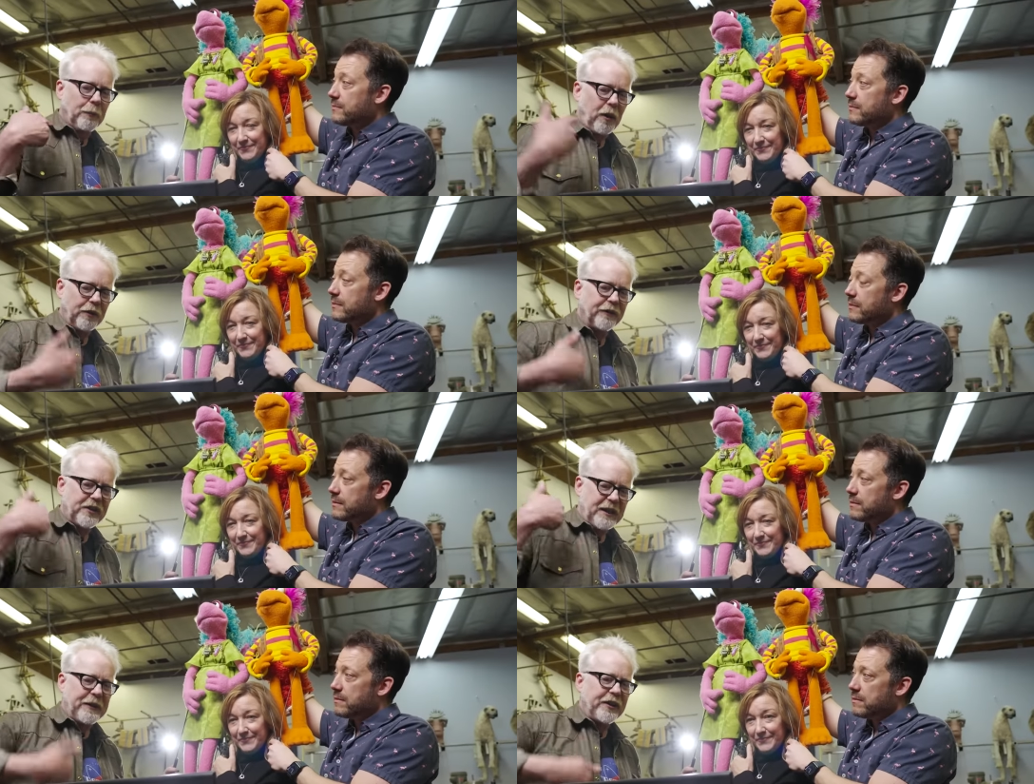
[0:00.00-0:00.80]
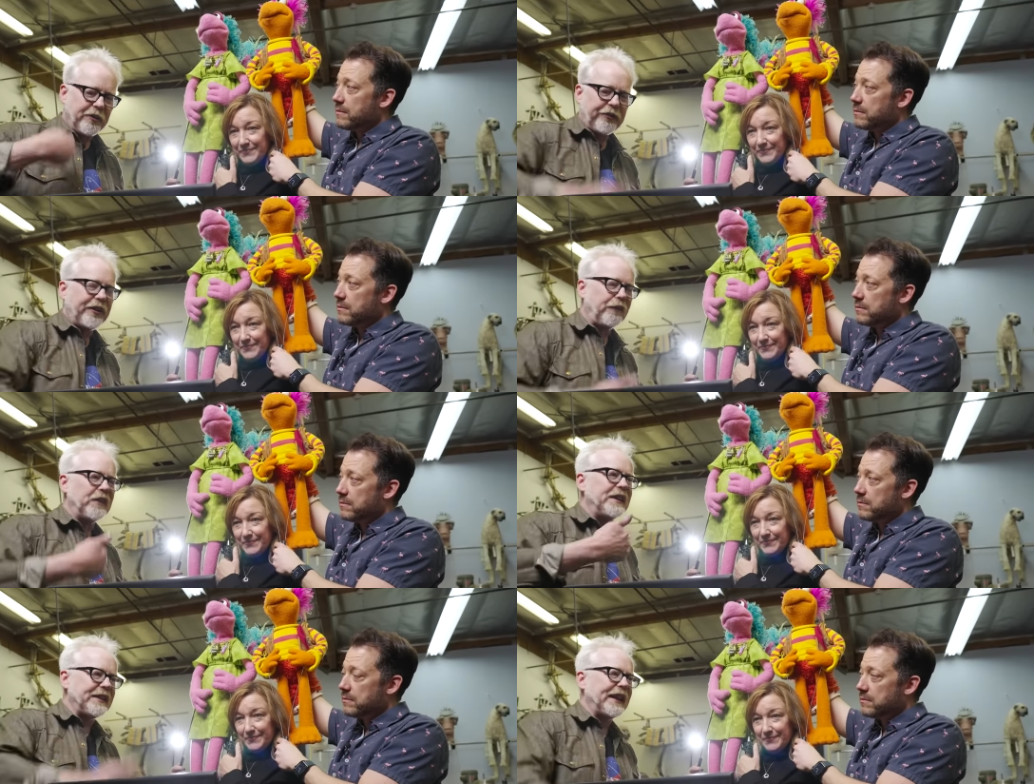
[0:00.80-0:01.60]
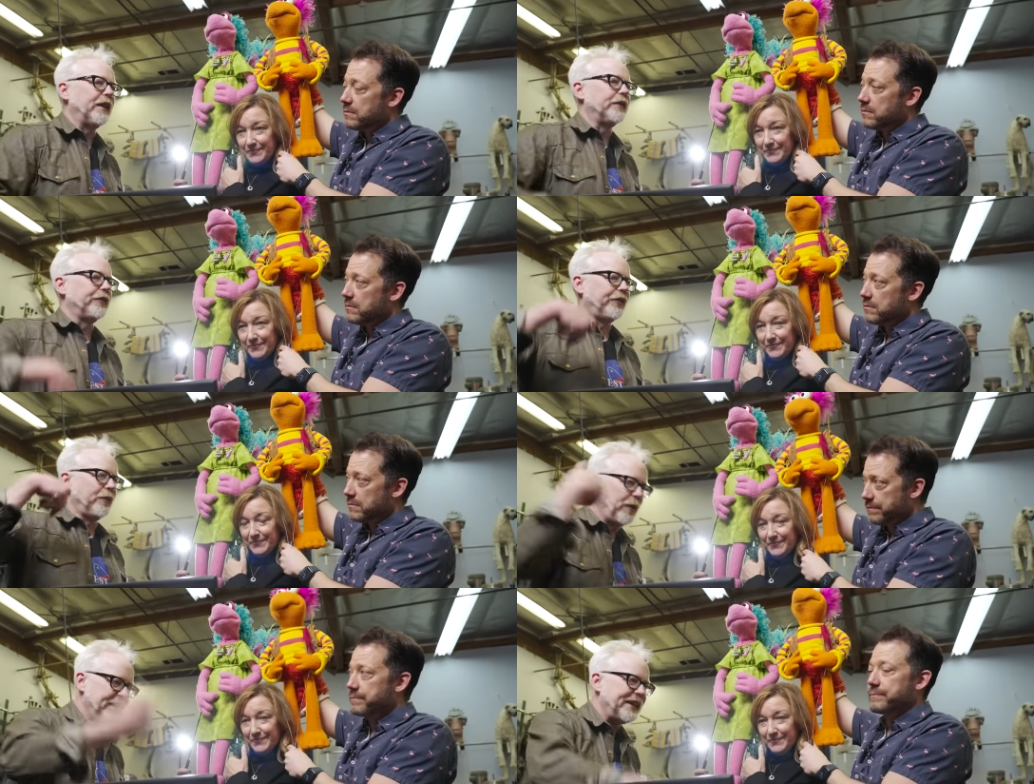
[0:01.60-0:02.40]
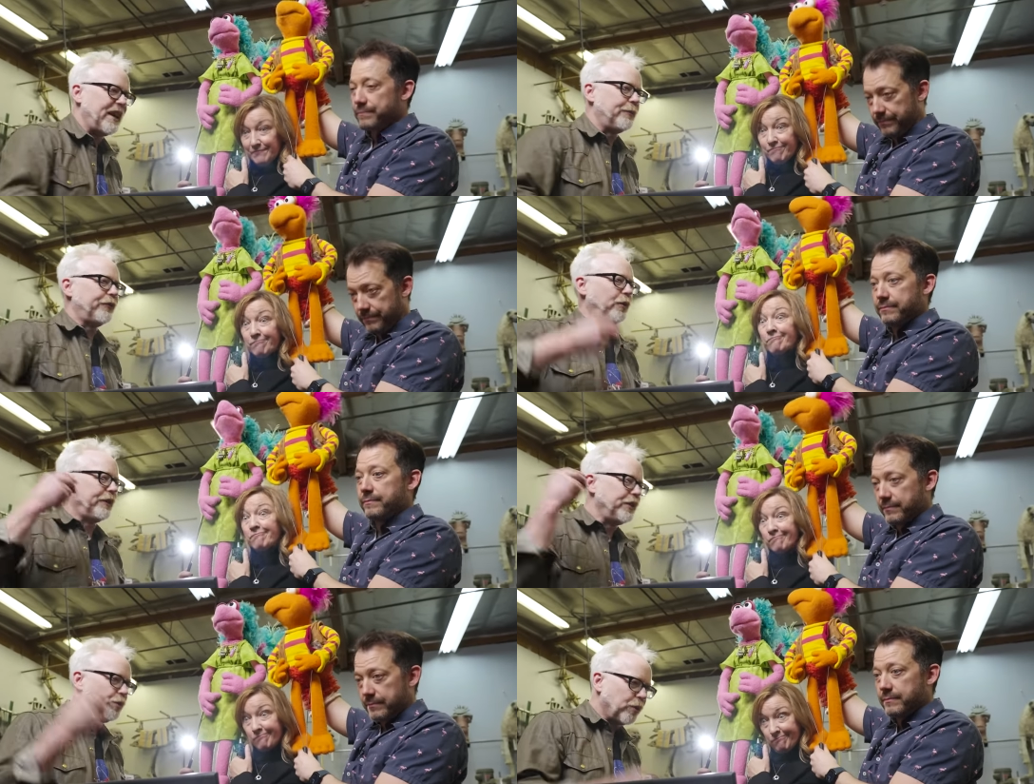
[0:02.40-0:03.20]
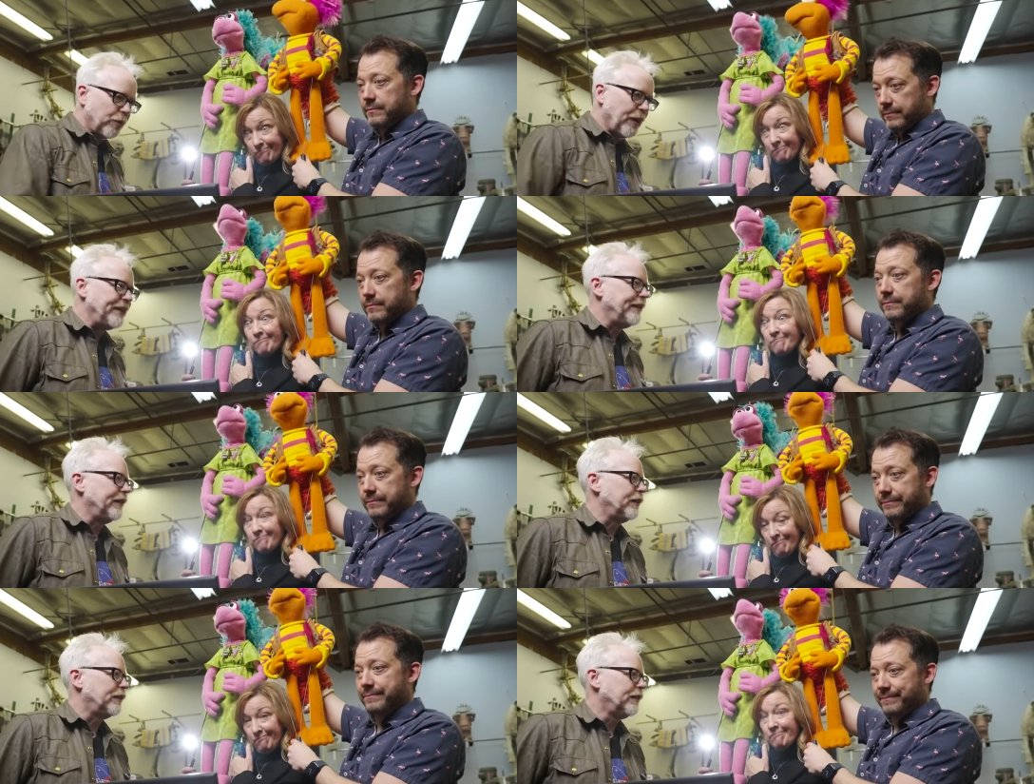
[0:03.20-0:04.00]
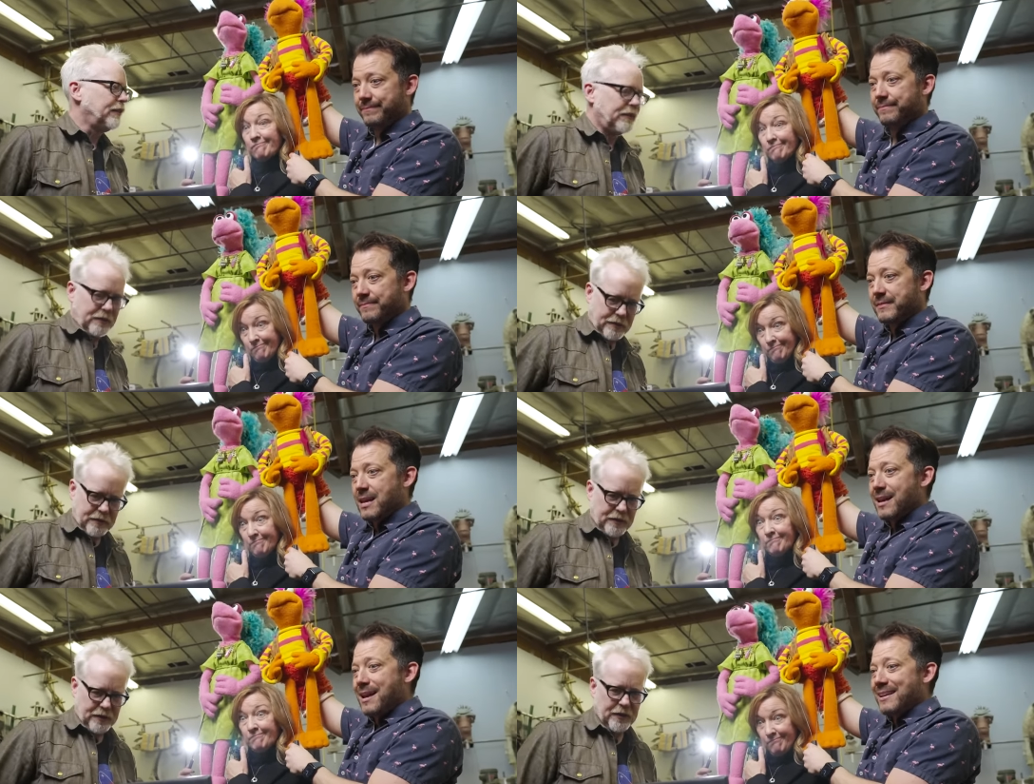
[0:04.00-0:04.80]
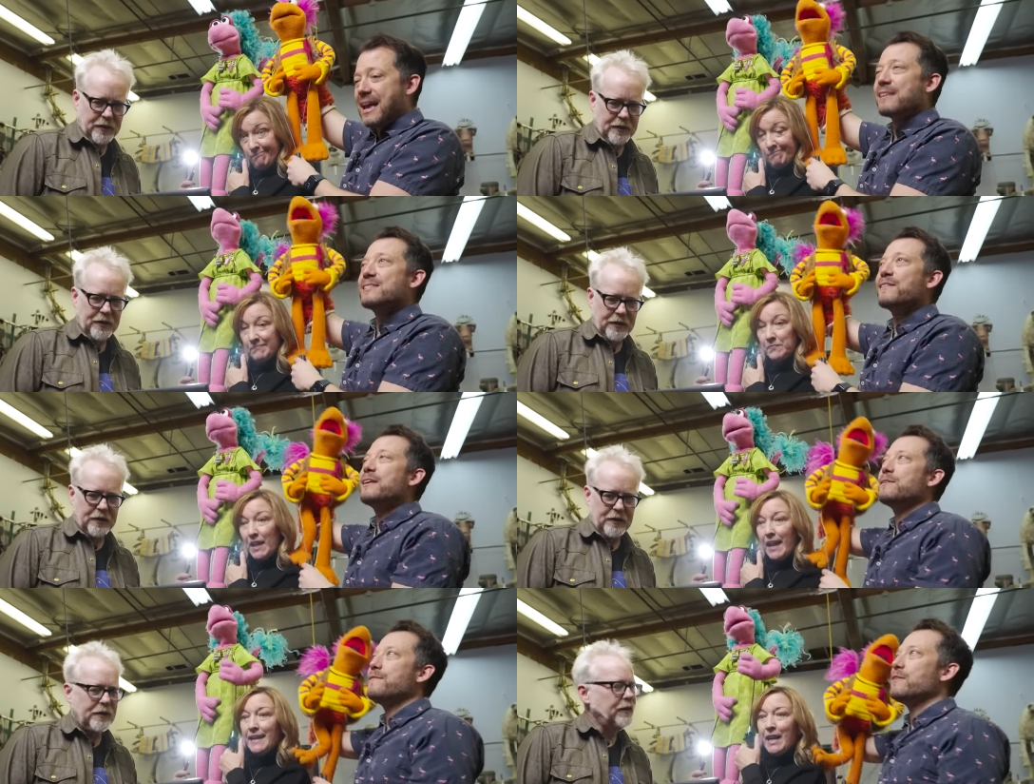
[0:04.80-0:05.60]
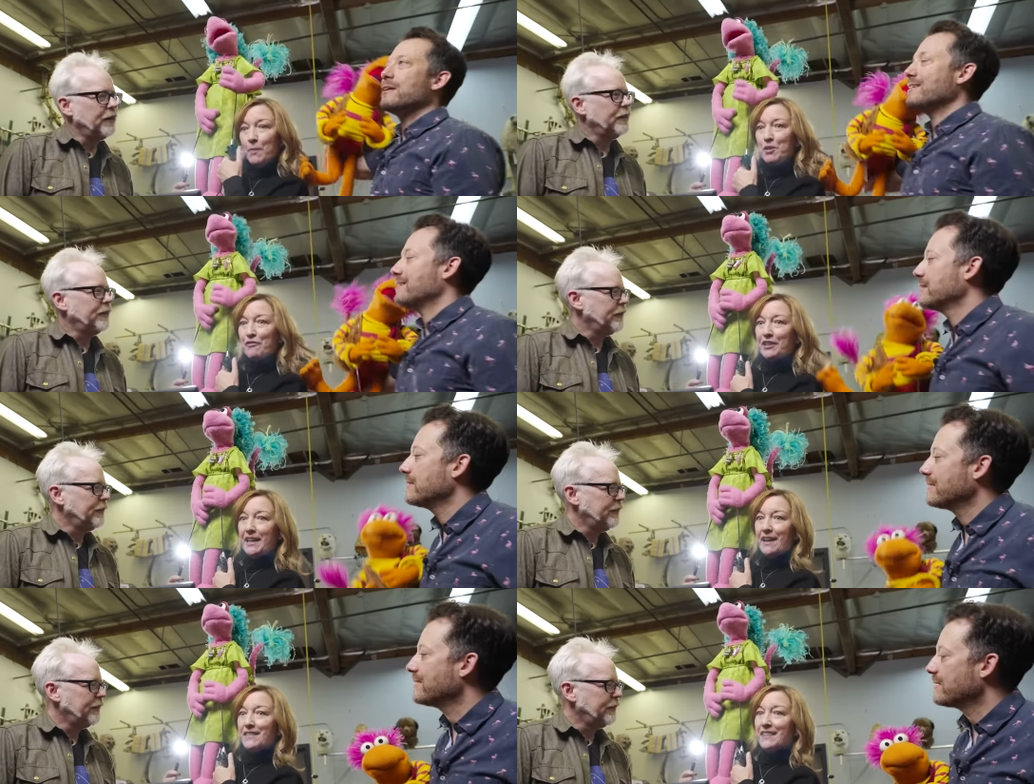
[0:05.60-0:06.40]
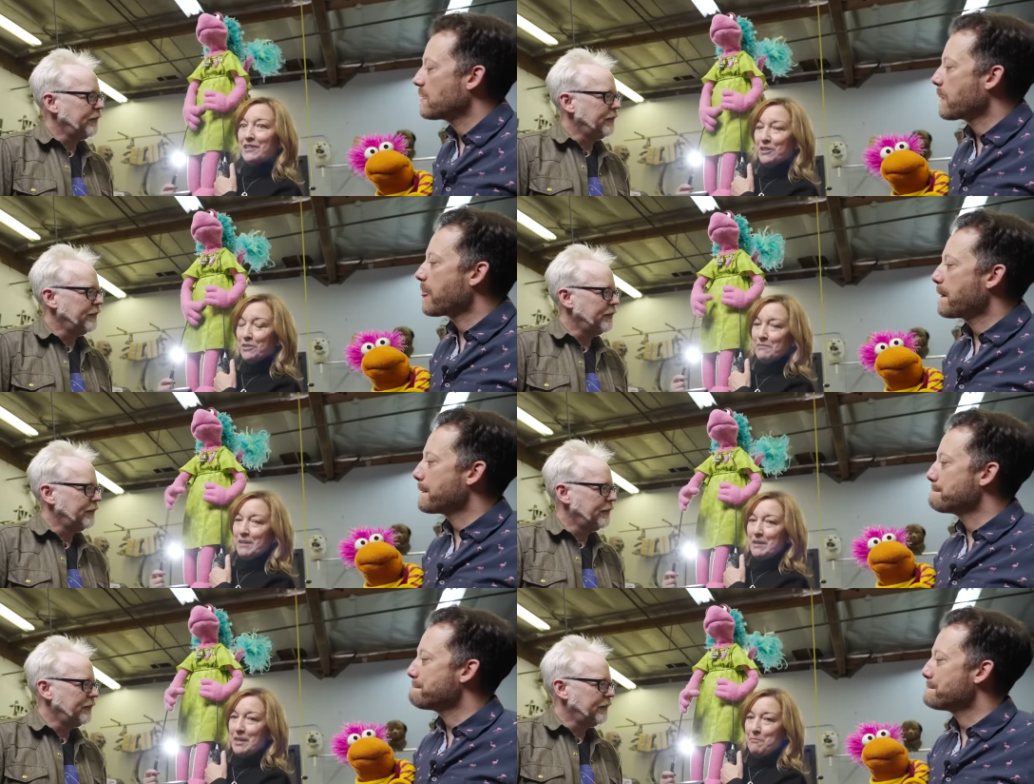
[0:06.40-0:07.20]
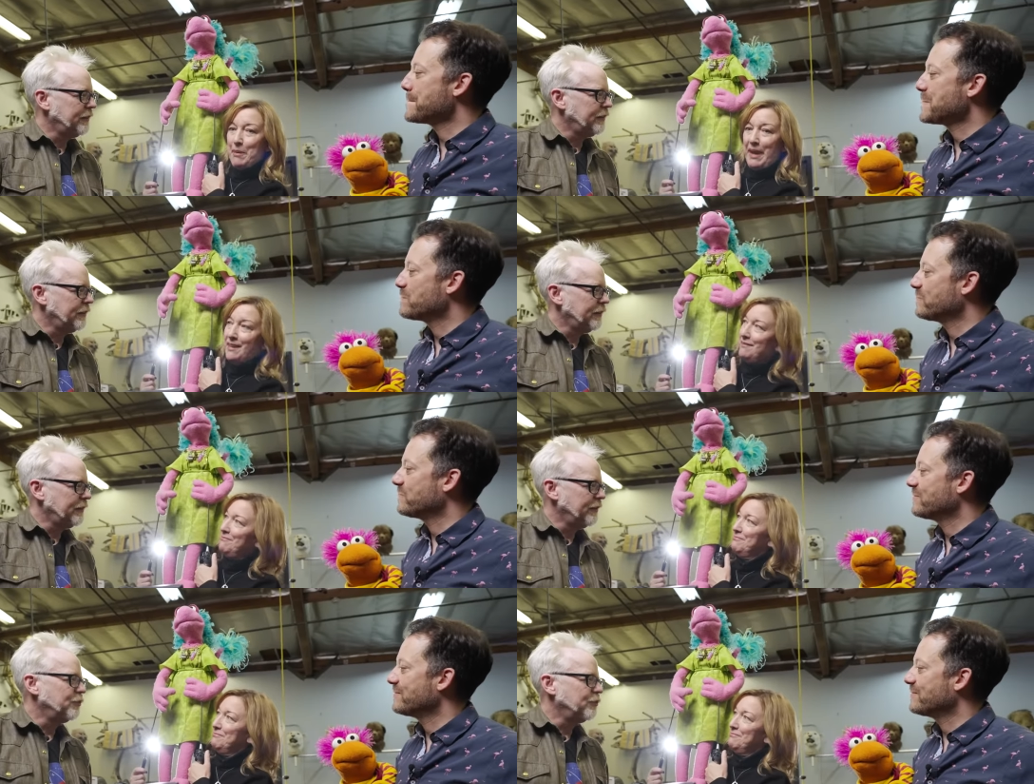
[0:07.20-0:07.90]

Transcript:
Speaker 1: part of keeping yourself in character so that when the camera's rolling you are right there mm-hmm. yeah it's, it, and it helps
Speaker 2: you forget that you're uh, in pain